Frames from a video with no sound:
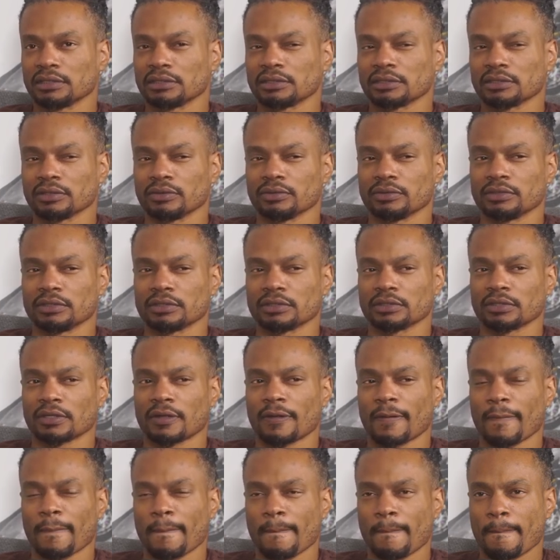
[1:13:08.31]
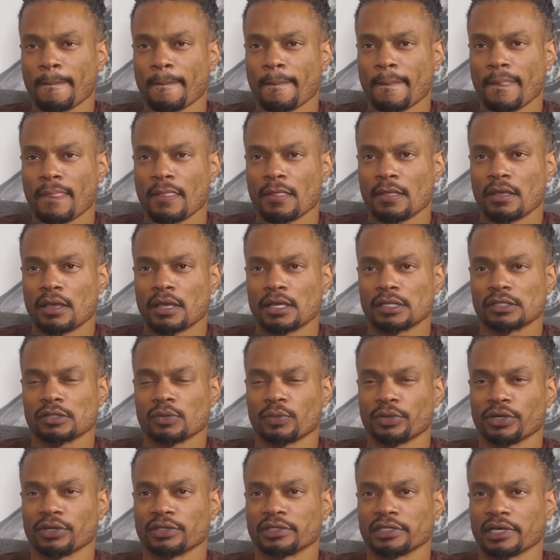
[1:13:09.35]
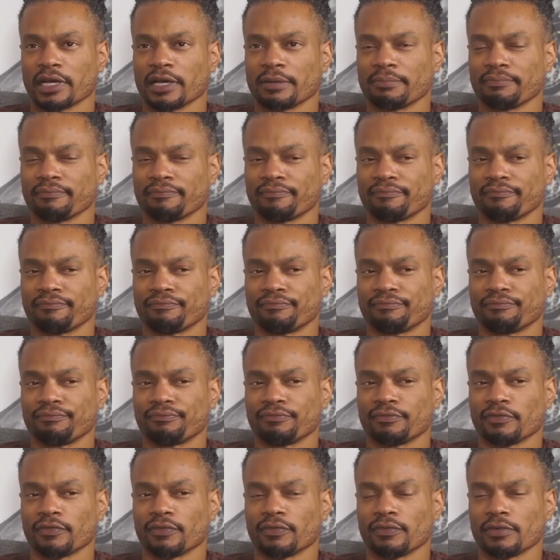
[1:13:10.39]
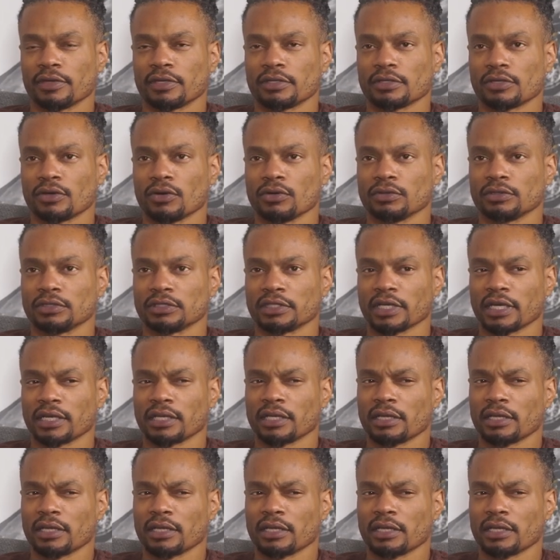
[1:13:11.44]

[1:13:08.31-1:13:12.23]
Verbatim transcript: So it's it's a weird time in Golden State.